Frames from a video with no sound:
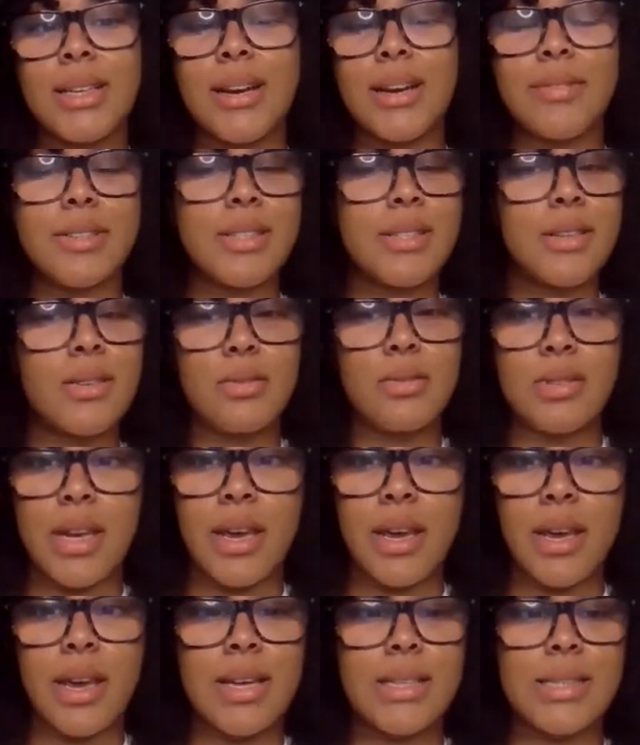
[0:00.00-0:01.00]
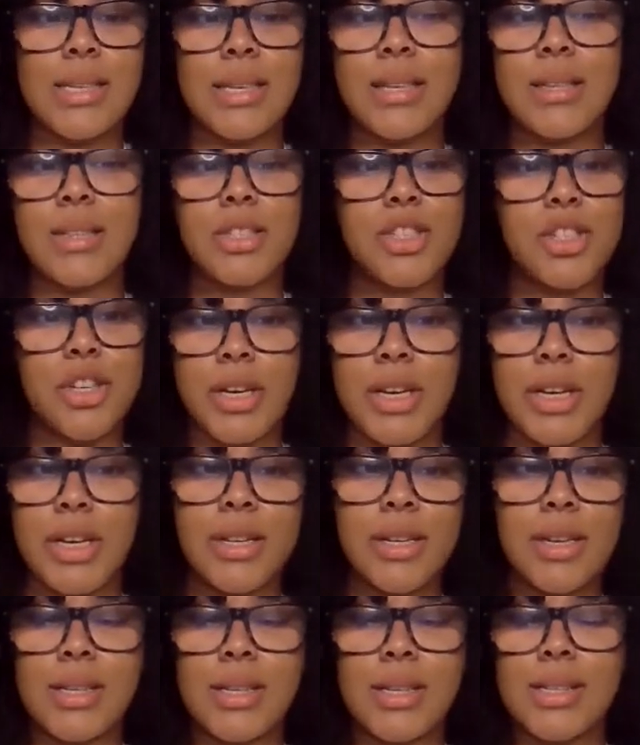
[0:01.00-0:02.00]
every single day. I take the
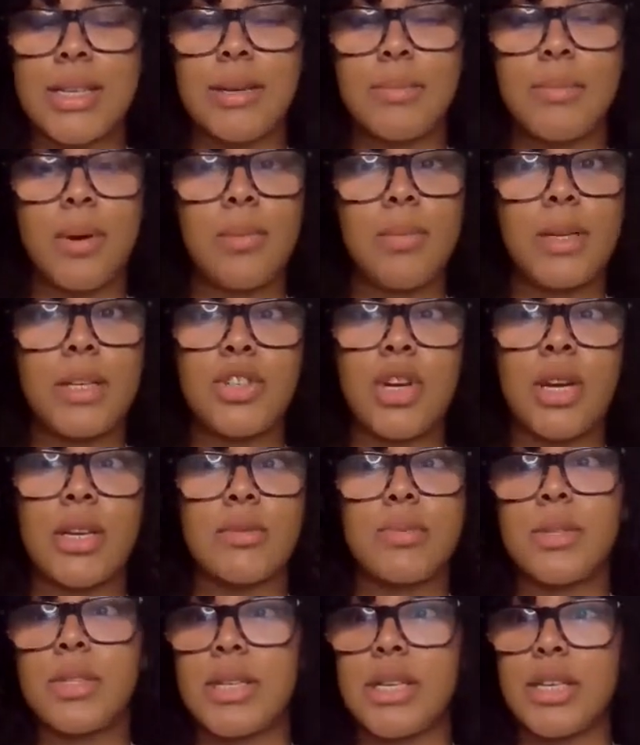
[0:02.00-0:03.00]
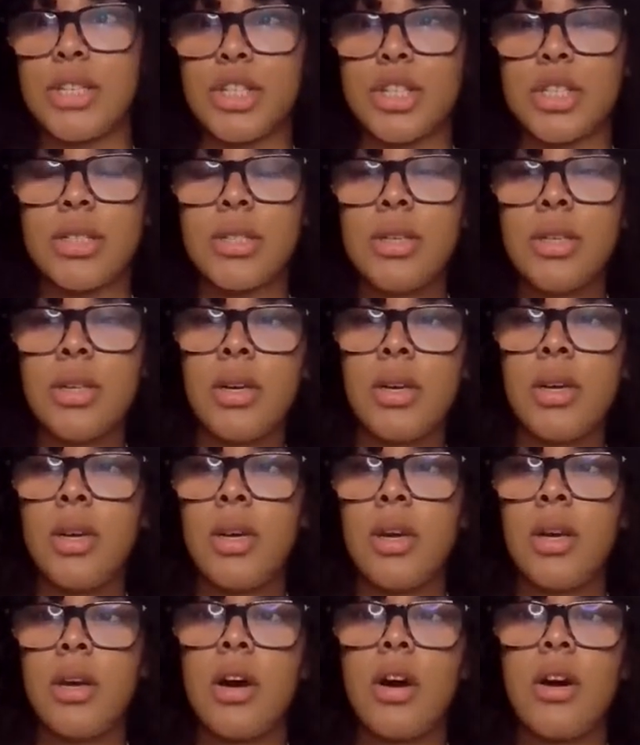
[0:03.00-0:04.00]
train, I take public transportation.
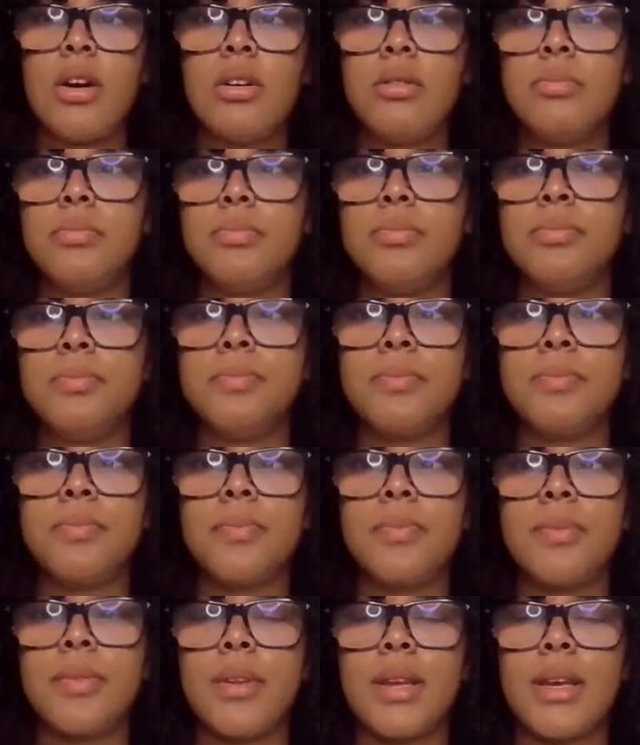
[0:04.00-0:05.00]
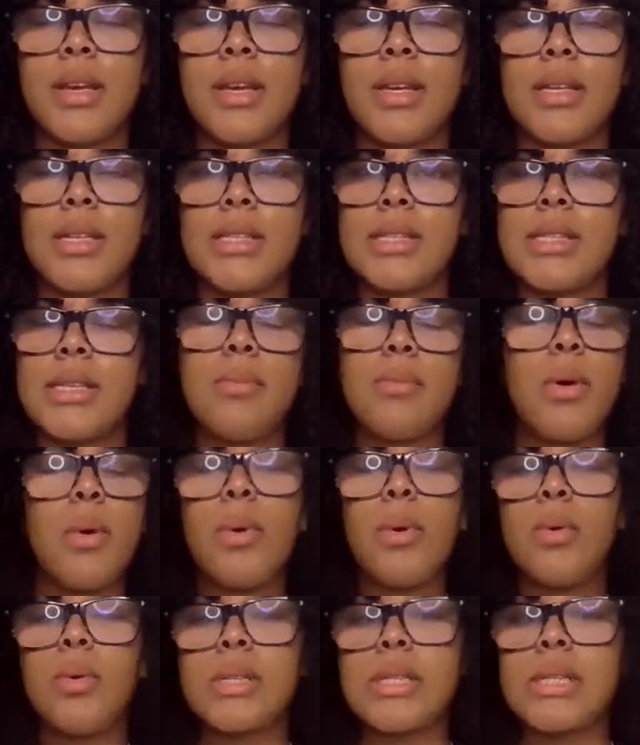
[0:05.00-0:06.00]
Um,
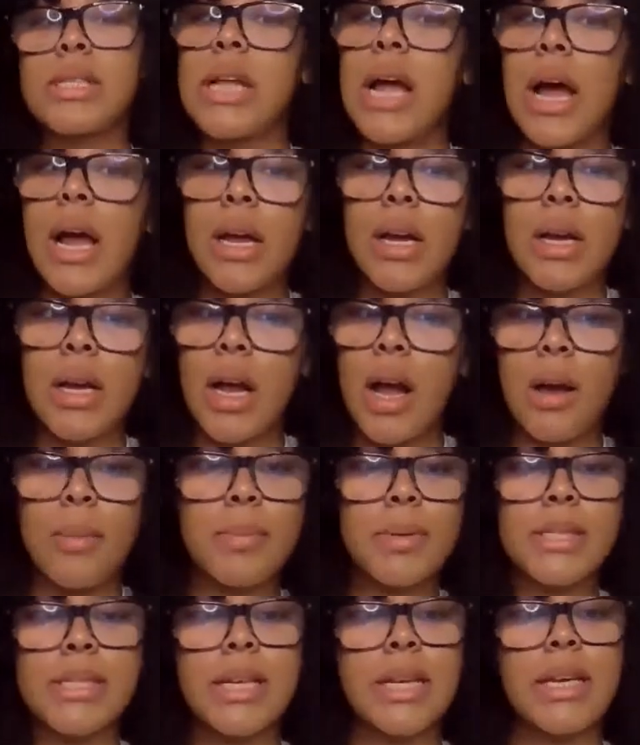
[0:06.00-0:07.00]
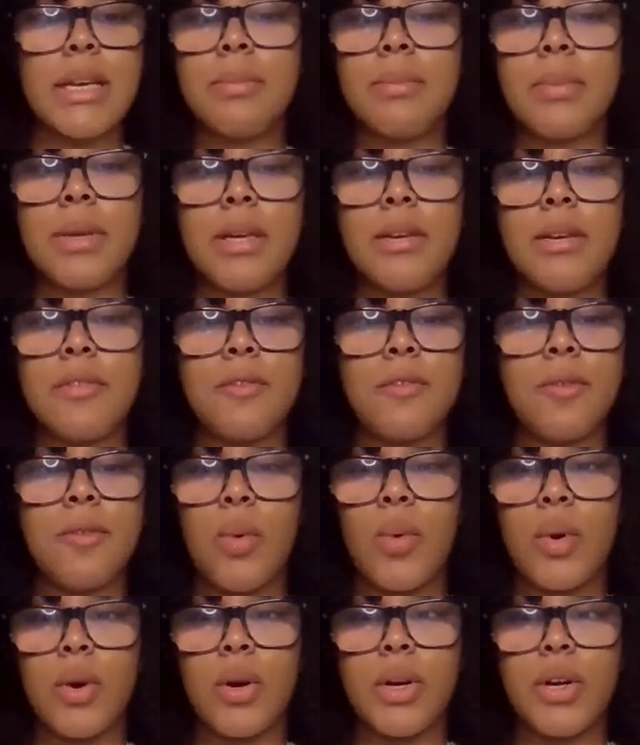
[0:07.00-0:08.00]
T-Mobile was not compensating me
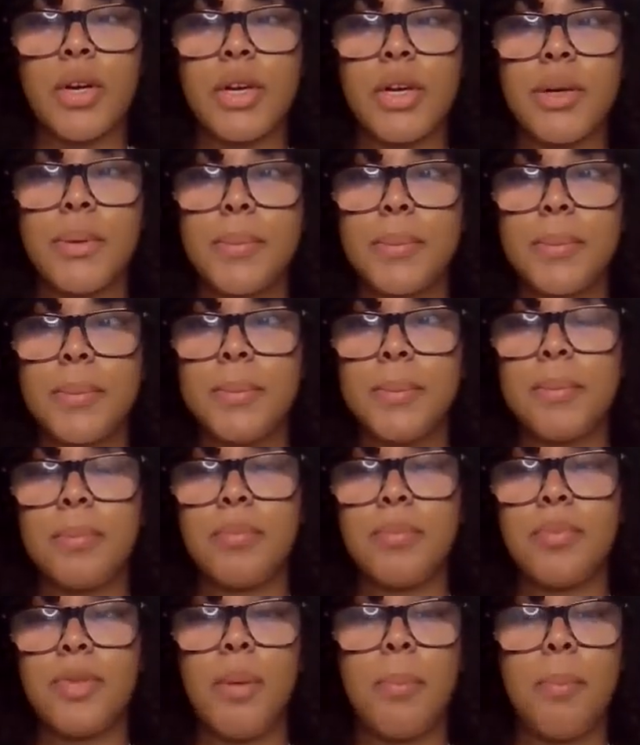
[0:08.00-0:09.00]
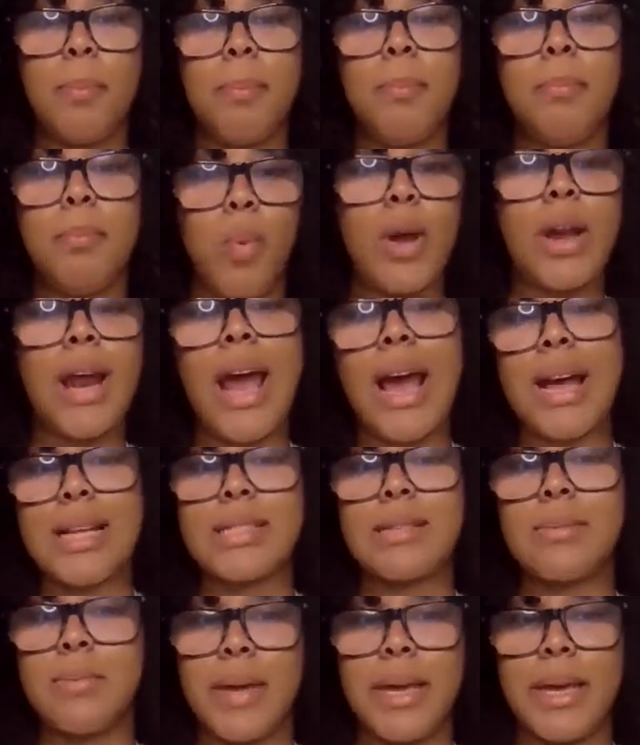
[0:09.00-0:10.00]
for the what I had
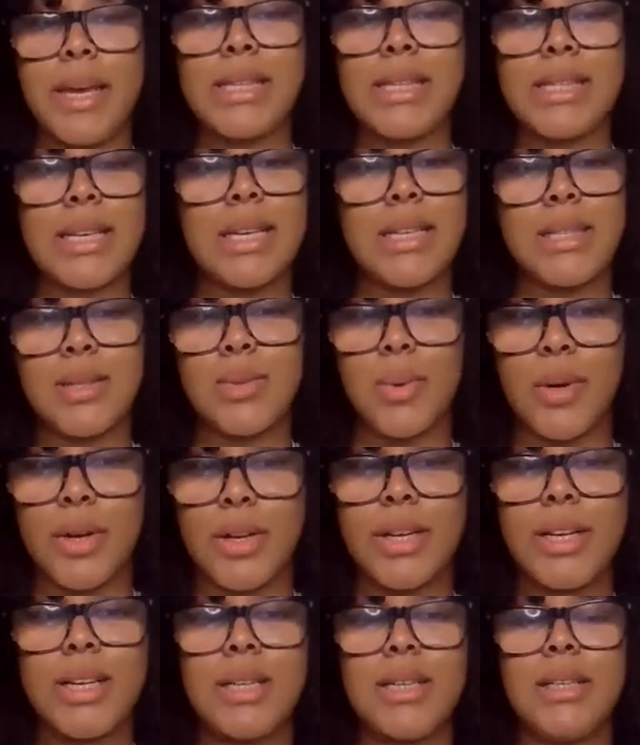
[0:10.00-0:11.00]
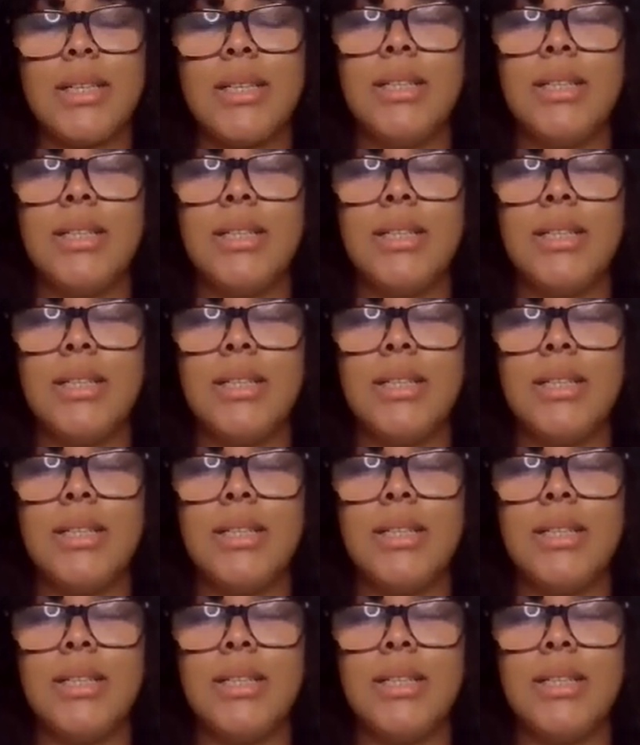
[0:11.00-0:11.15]
to pay to get to work.